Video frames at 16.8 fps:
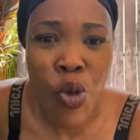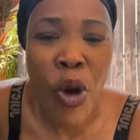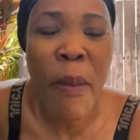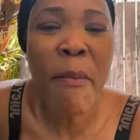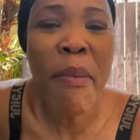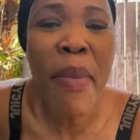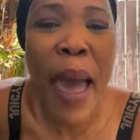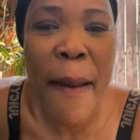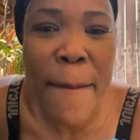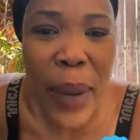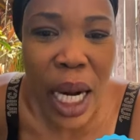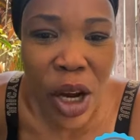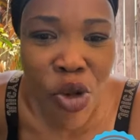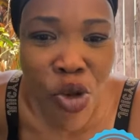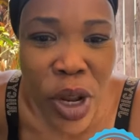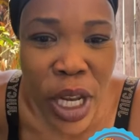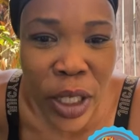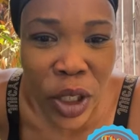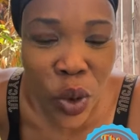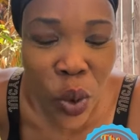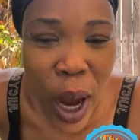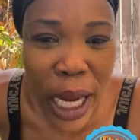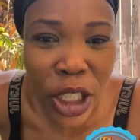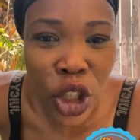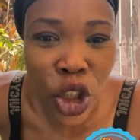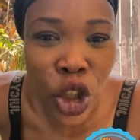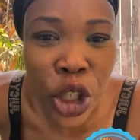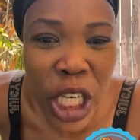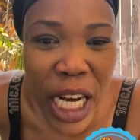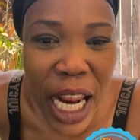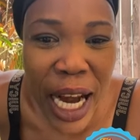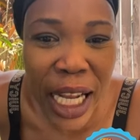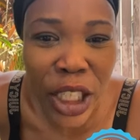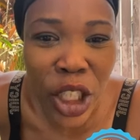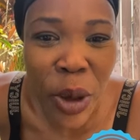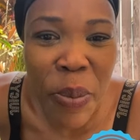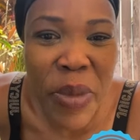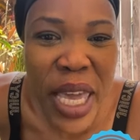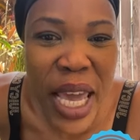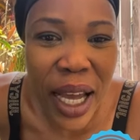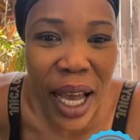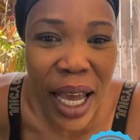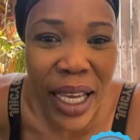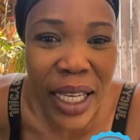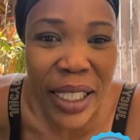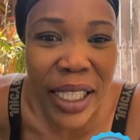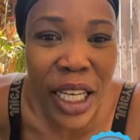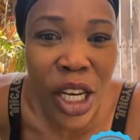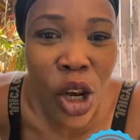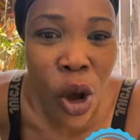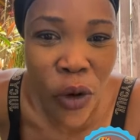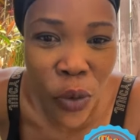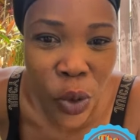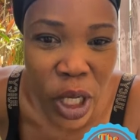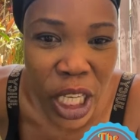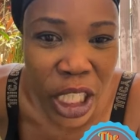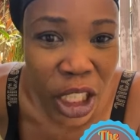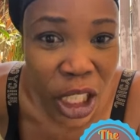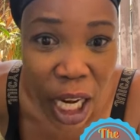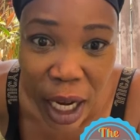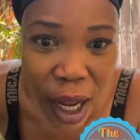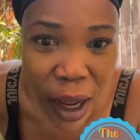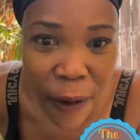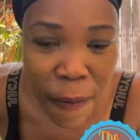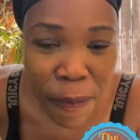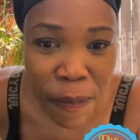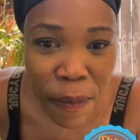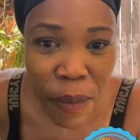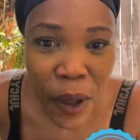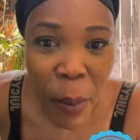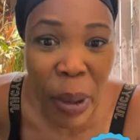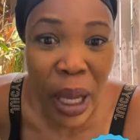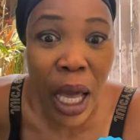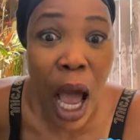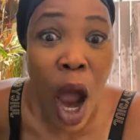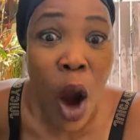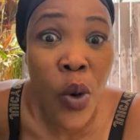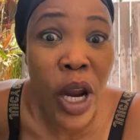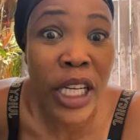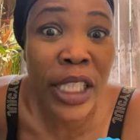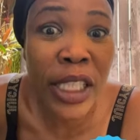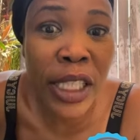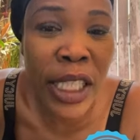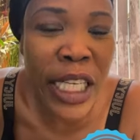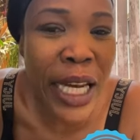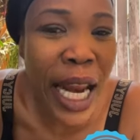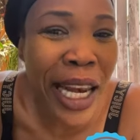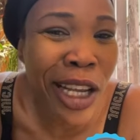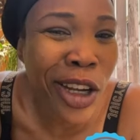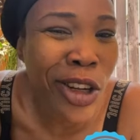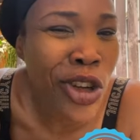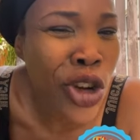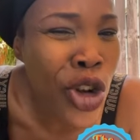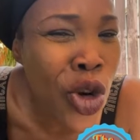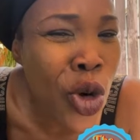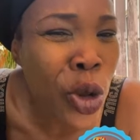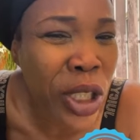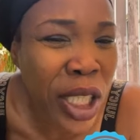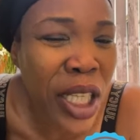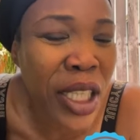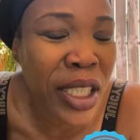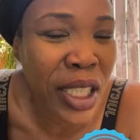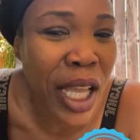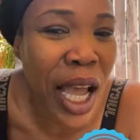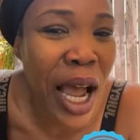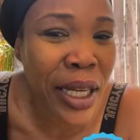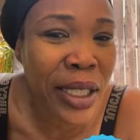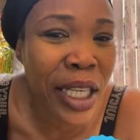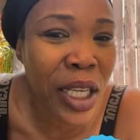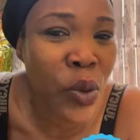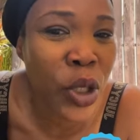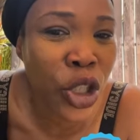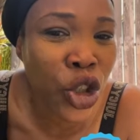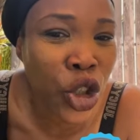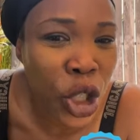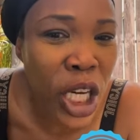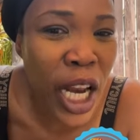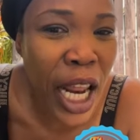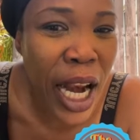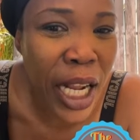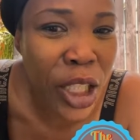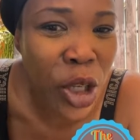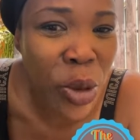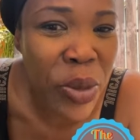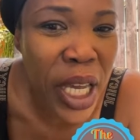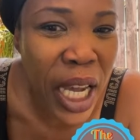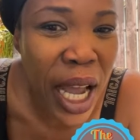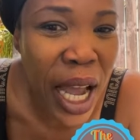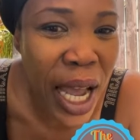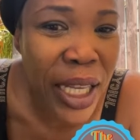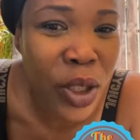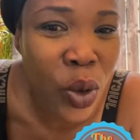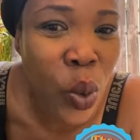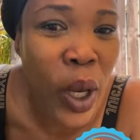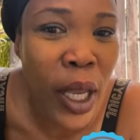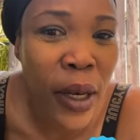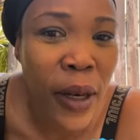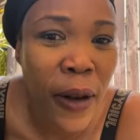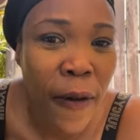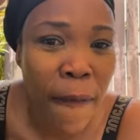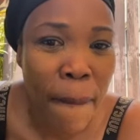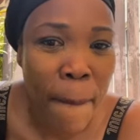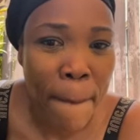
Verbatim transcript: Remember the reason why Trinidad and Jamaica is in love with each other. Because we're seeing a little new thing starting with Trinidad and Jamaica as well.